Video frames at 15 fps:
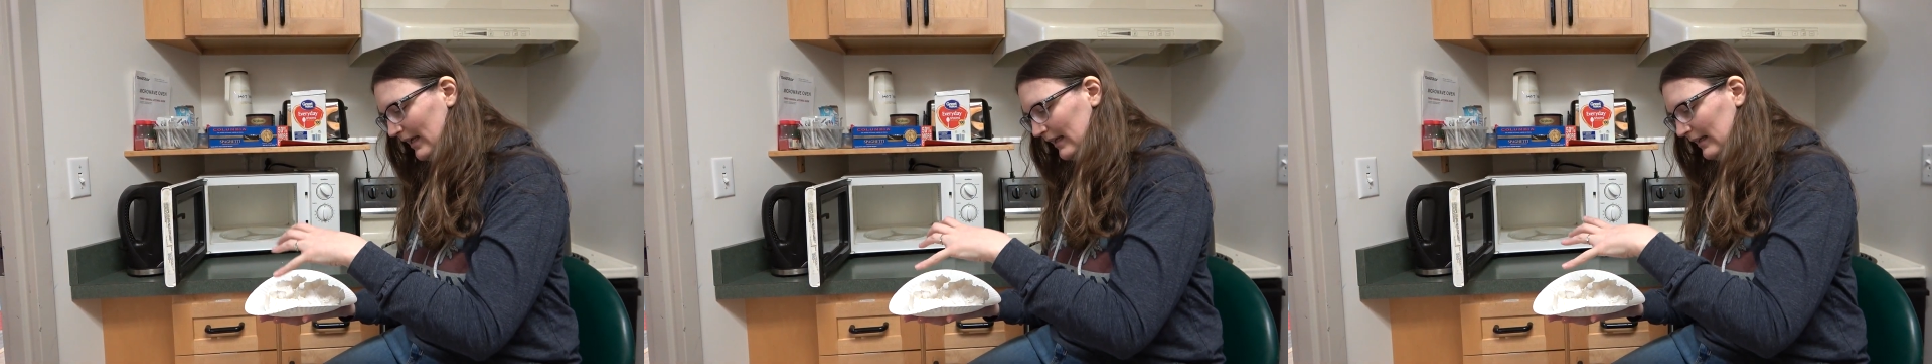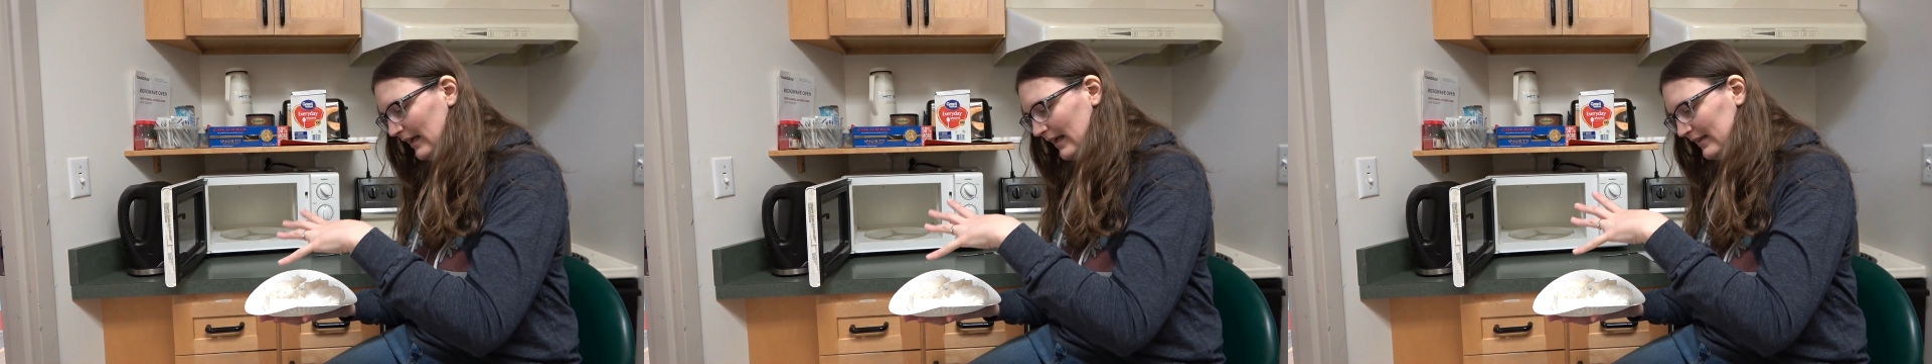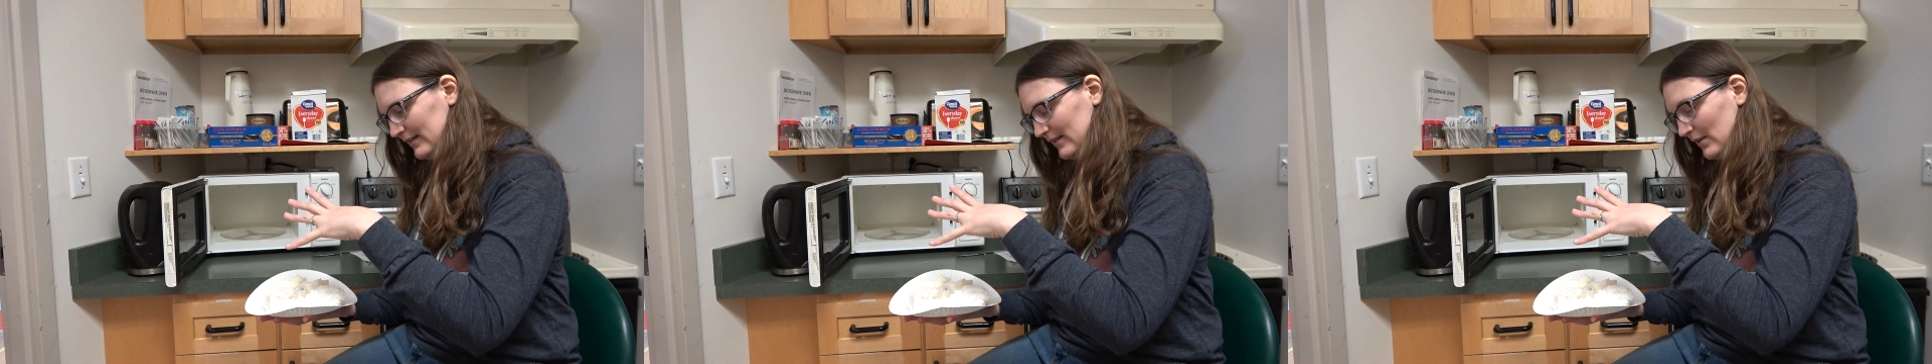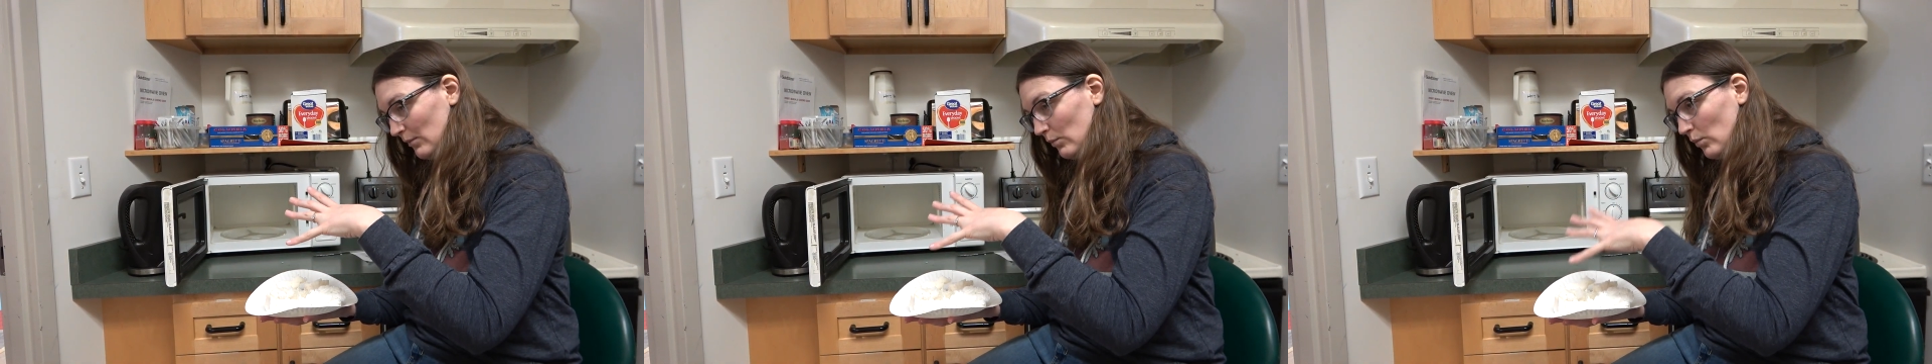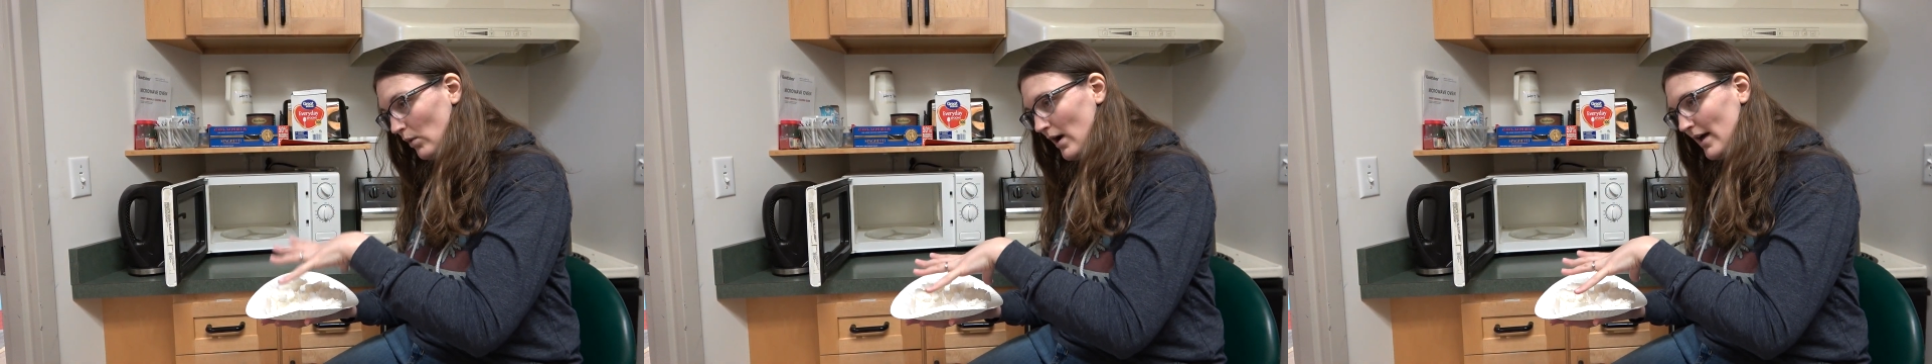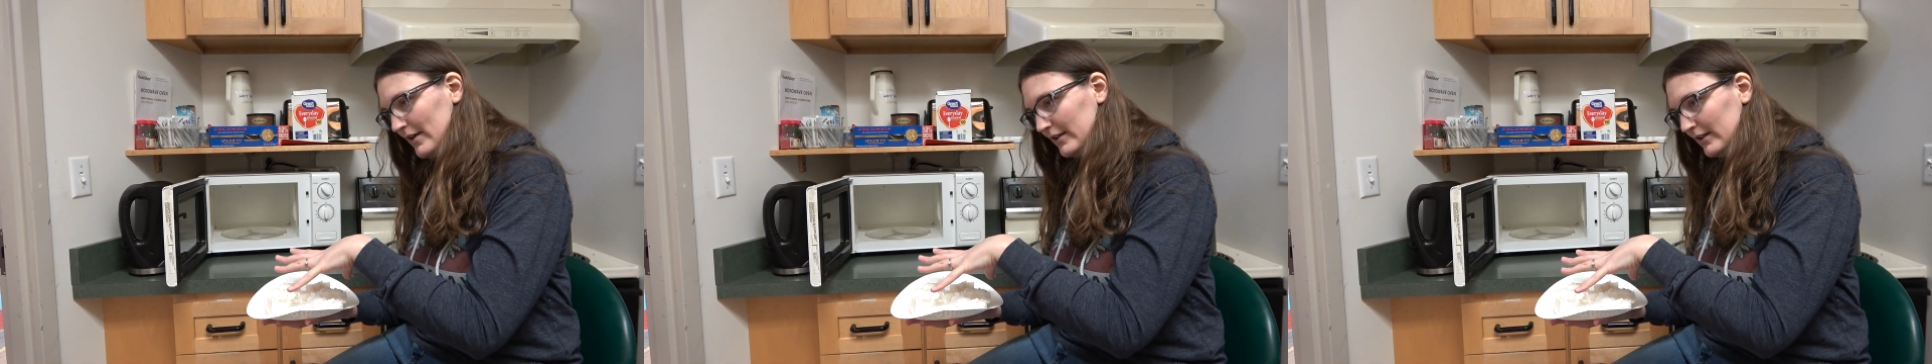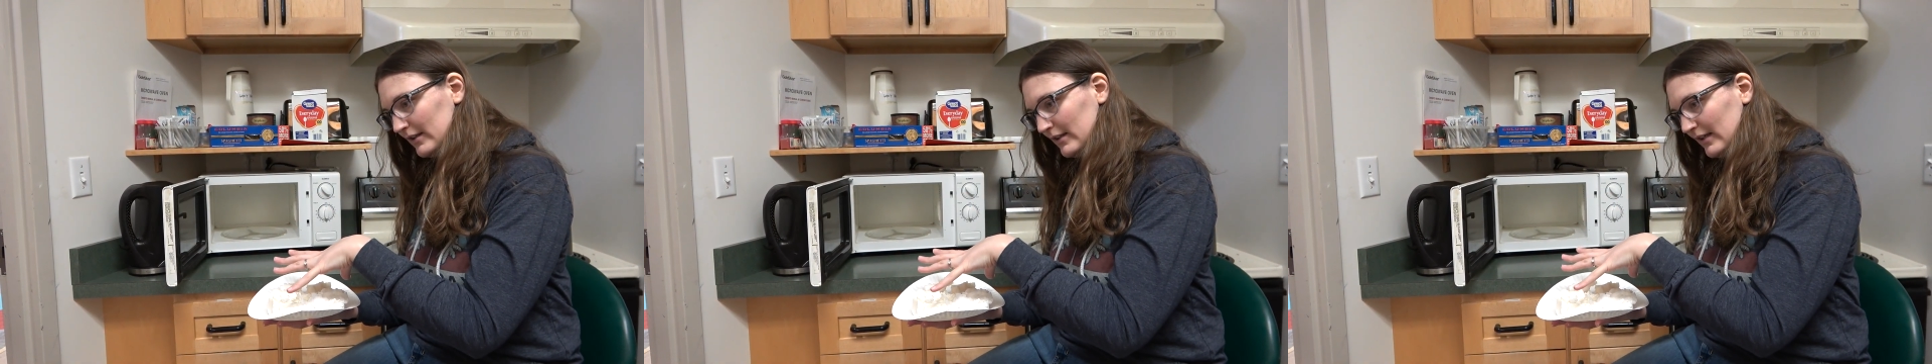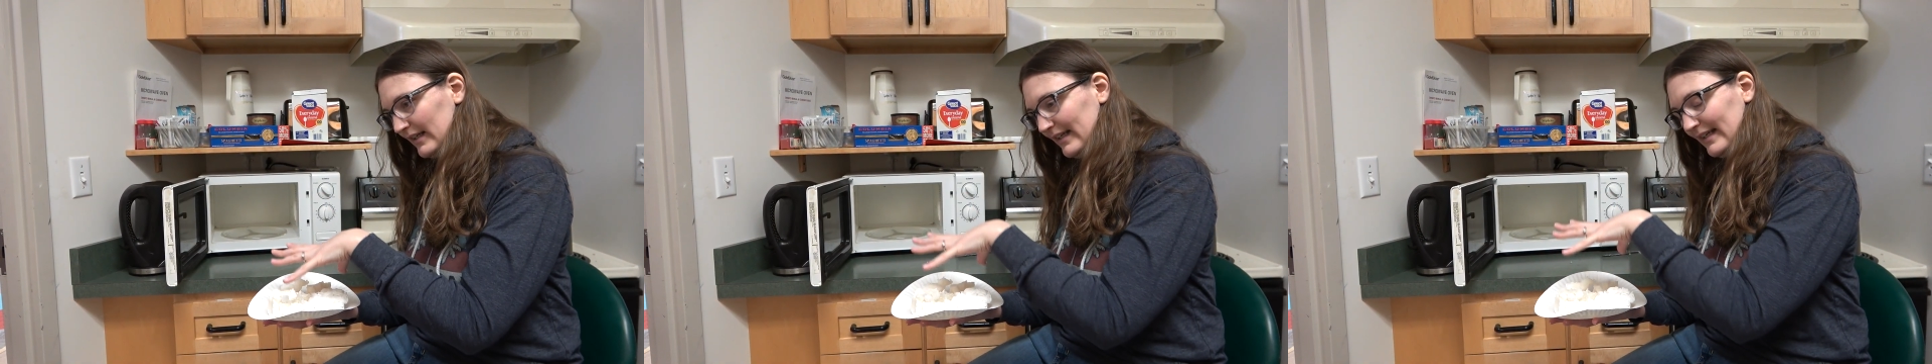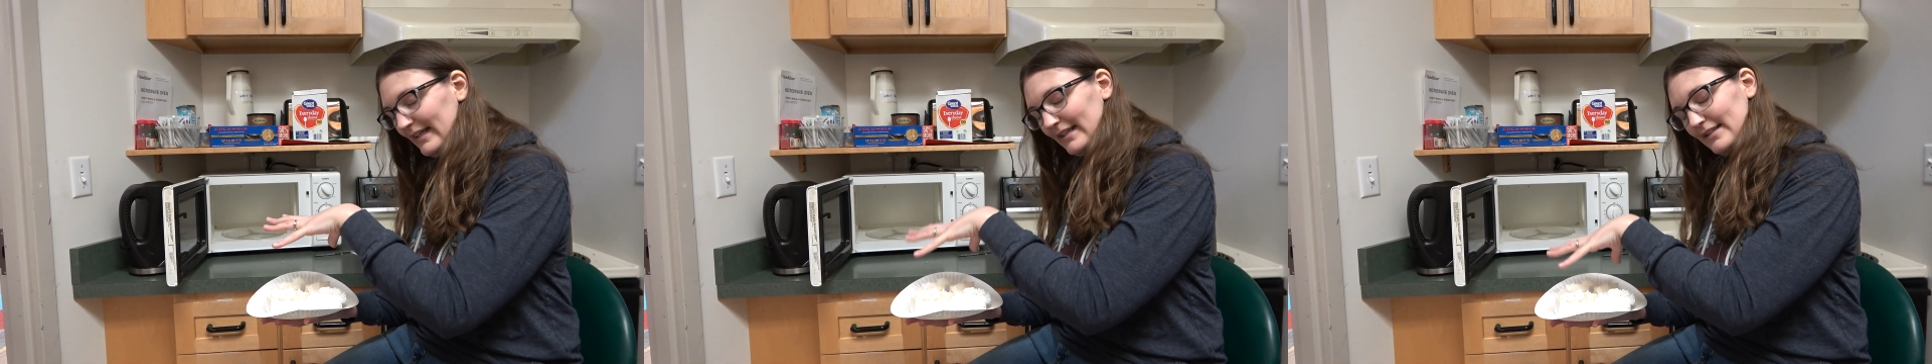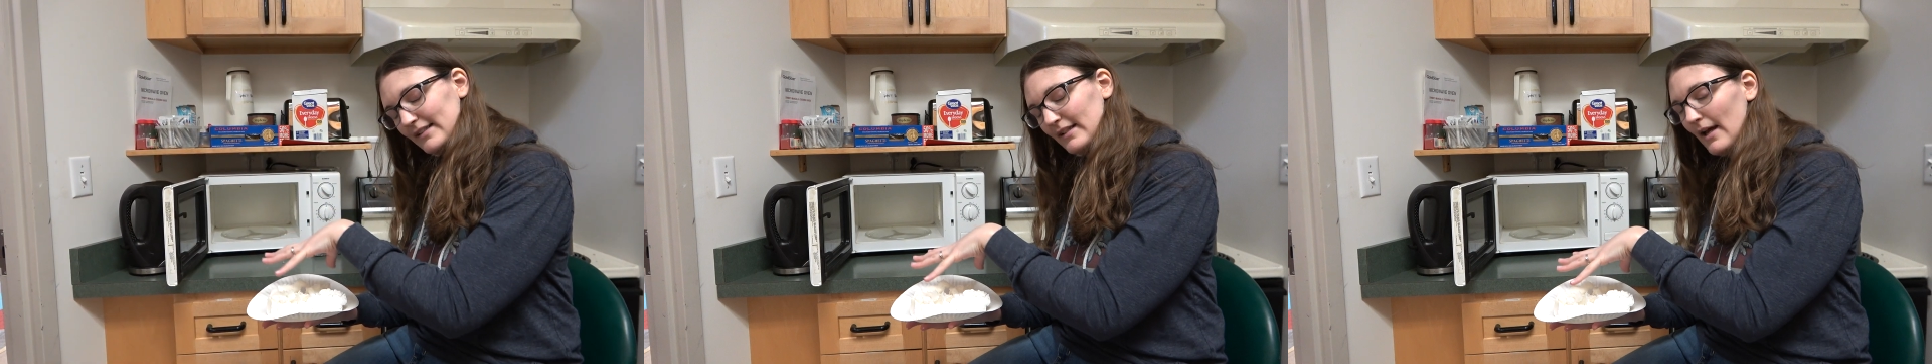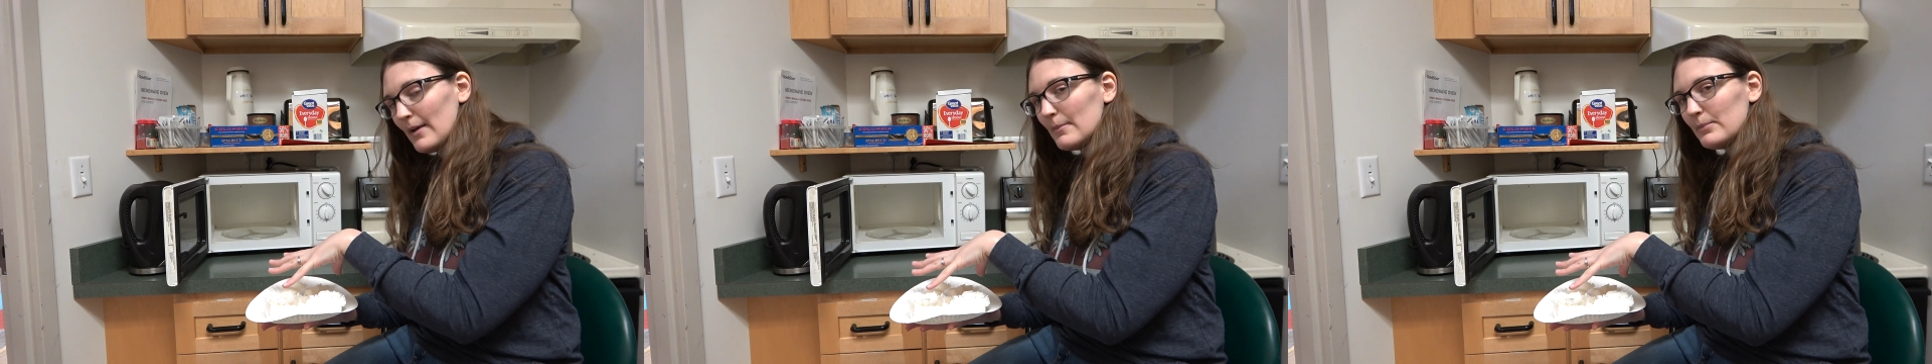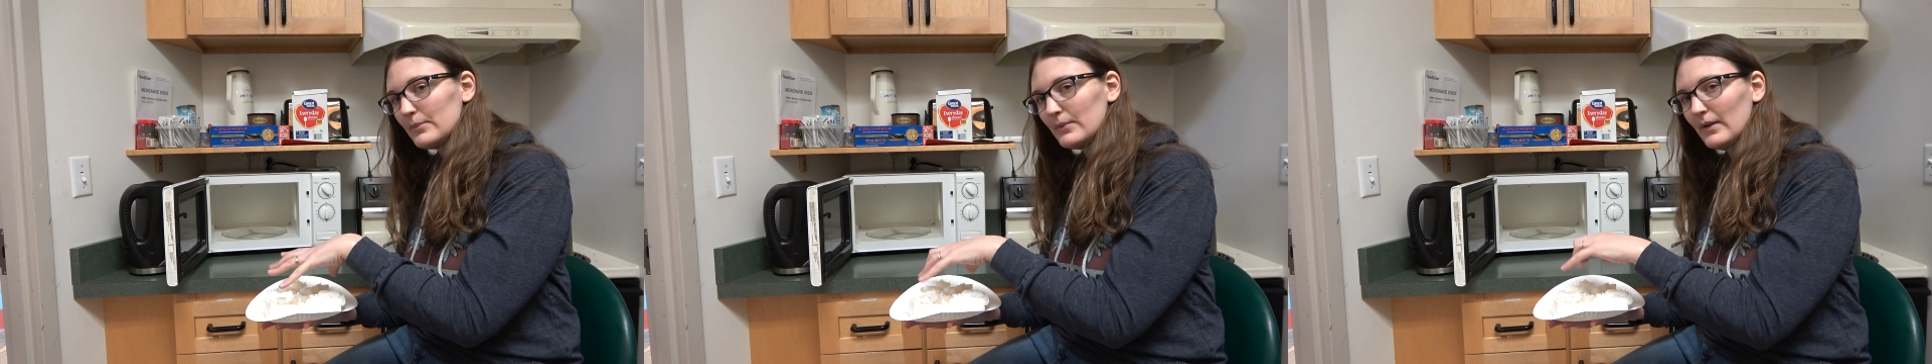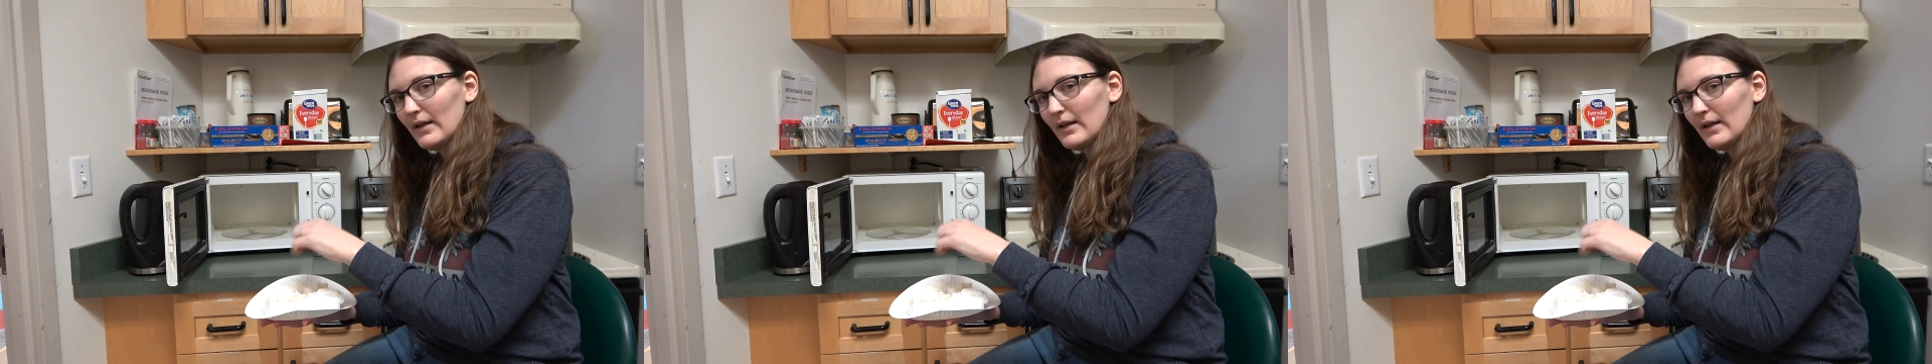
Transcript: and as the water heats up,